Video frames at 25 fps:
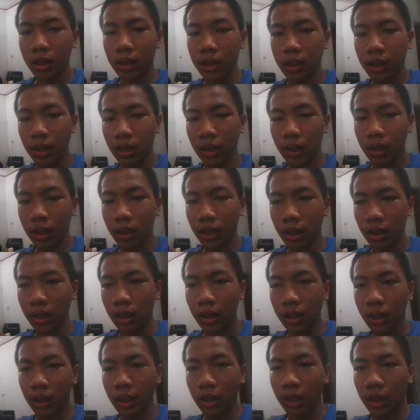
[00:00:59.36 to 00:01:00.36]

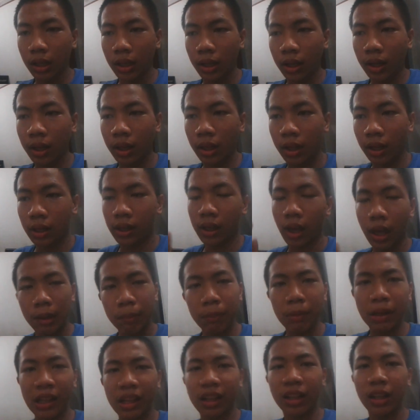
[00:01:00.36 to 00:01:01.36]
the
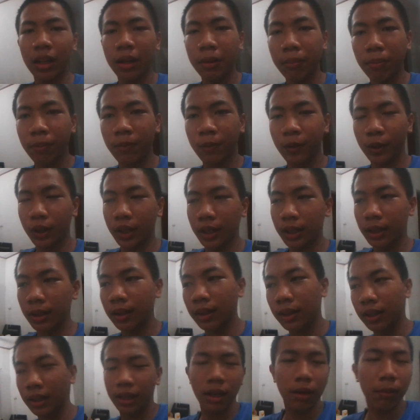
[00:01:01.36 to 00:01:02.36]
gaming clip for it,
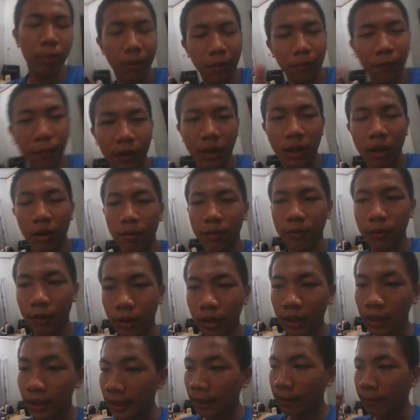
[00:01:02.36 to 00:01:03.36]
the gaming video for
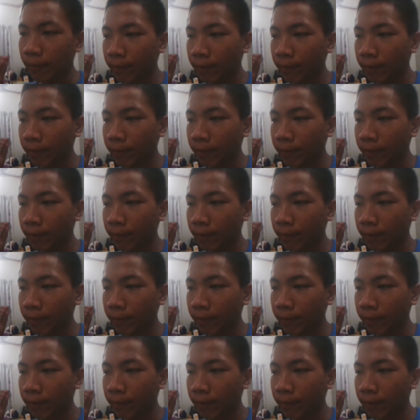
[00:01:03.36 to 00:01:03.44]
it,